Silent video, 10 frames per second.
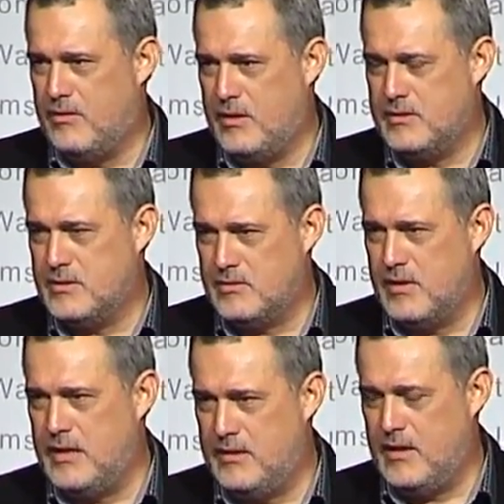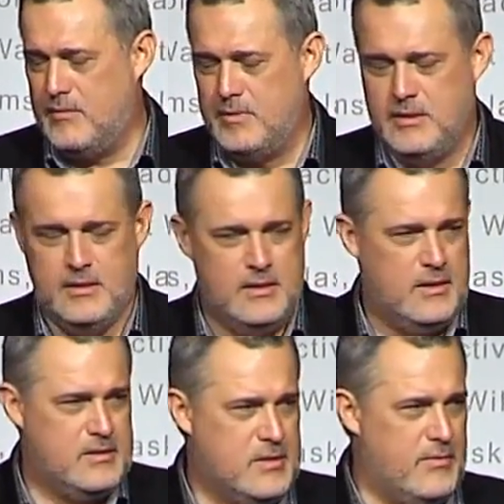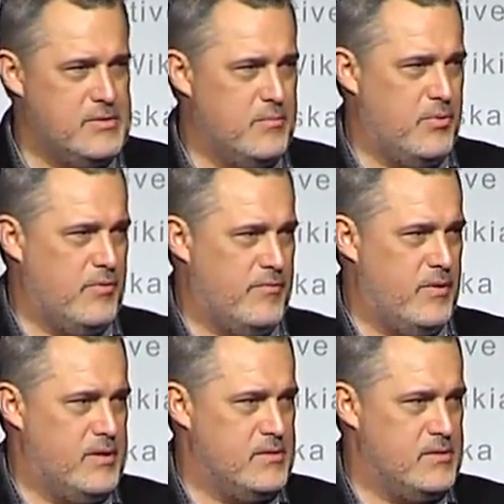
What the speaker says: things at the right time? And so that was important for